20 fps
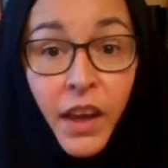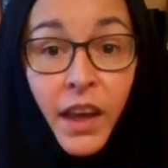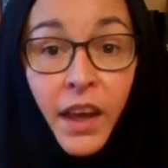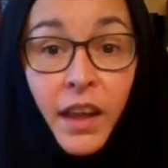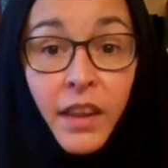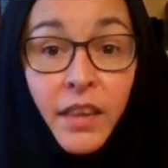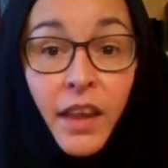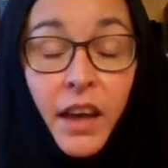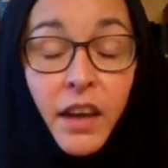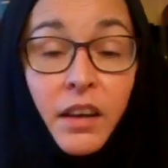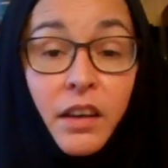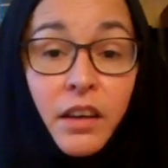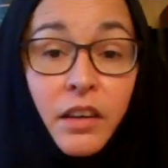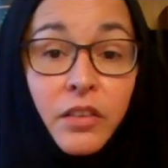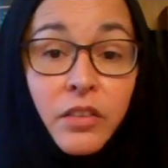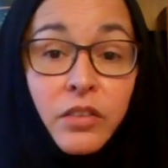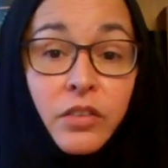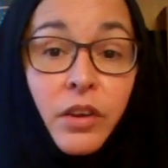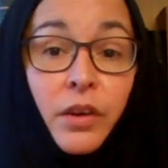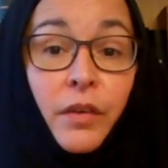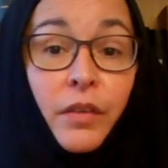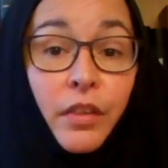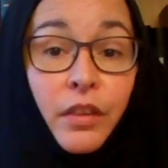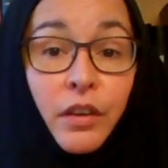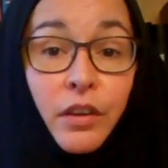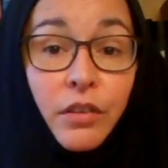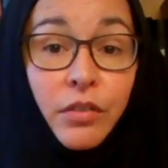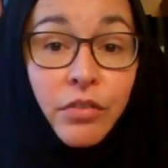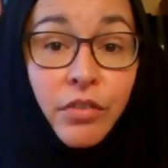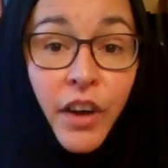and that is
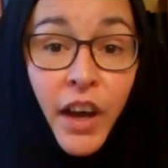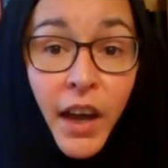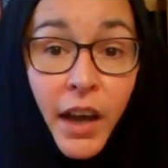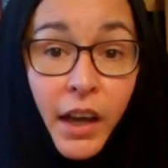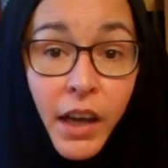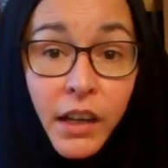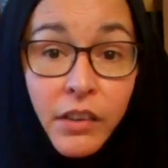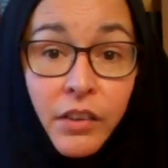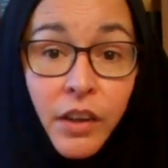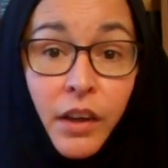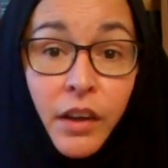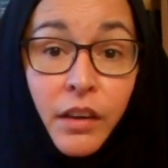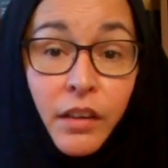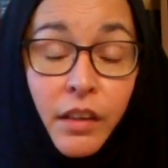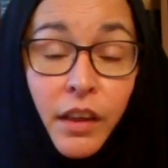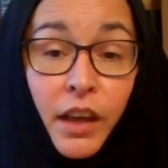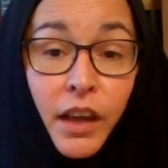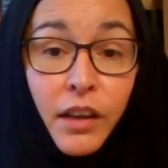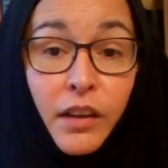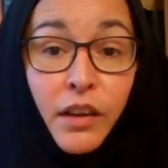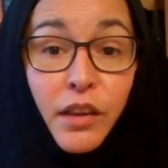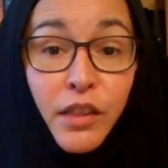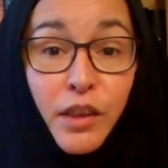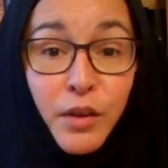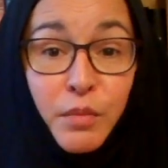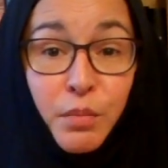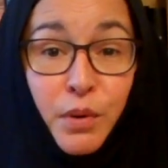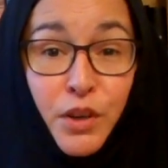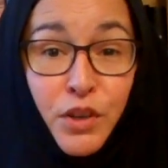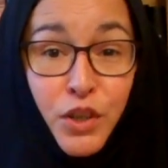the fact that
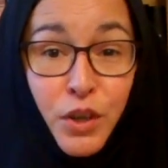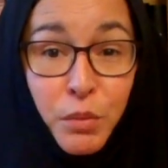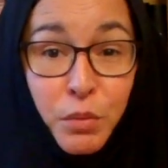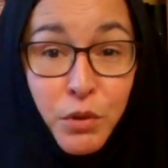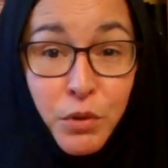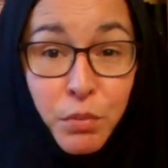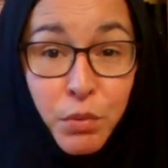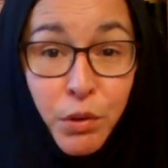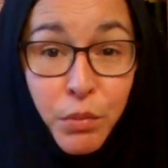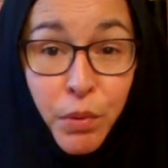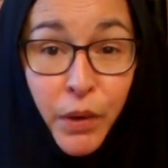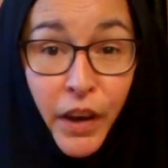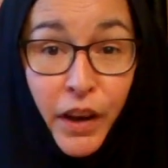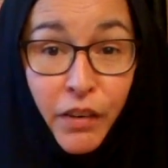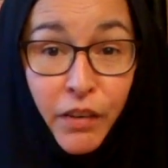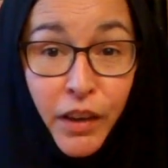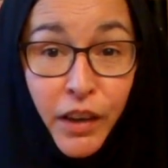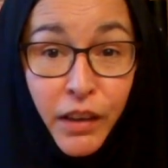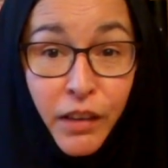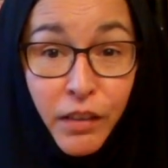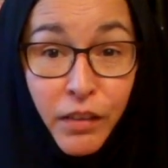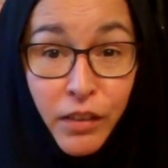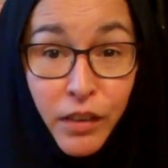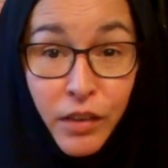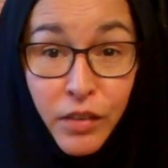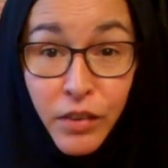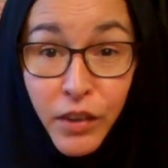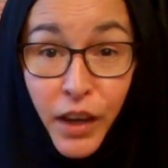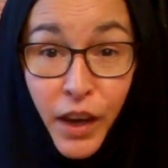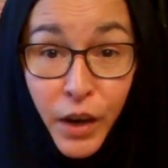the bishops preparing
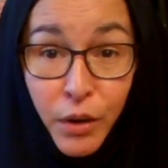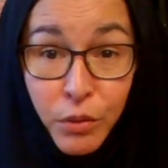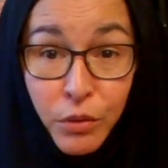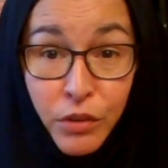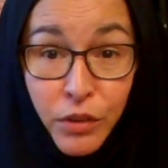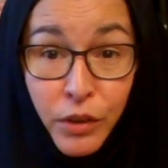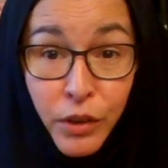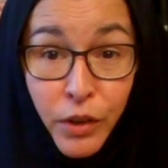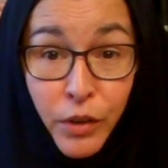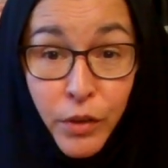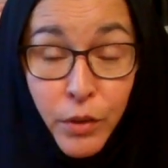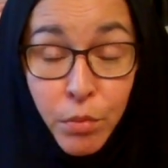this council,